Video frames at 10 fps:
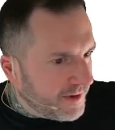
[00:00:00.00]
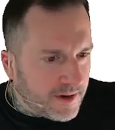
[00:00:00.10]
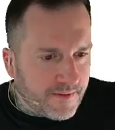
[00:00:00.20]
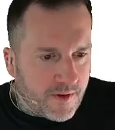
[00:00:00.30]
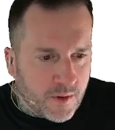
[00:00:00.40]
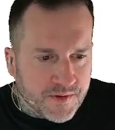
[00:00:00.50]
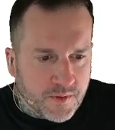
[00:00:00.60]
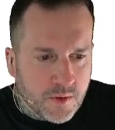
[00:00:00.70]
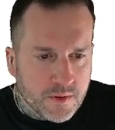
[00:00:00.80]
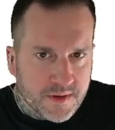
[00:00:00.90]
there are, of course,
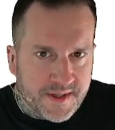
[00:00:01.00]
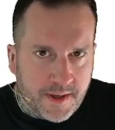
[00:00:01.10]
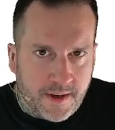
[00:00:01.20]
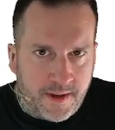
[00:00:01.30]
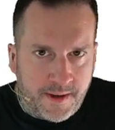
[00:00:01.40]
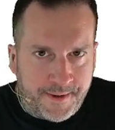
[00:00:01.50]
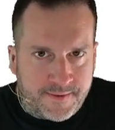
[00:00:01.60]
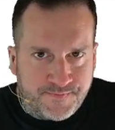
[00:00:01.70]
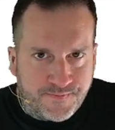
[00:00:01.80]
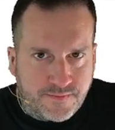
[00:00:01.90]
rules
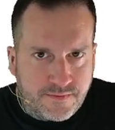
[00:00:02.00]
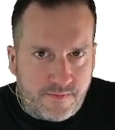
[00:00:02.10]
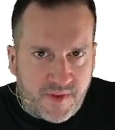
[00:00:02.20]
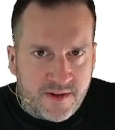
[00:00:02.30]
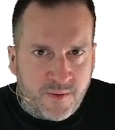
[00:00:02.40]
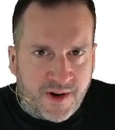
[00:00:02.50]
to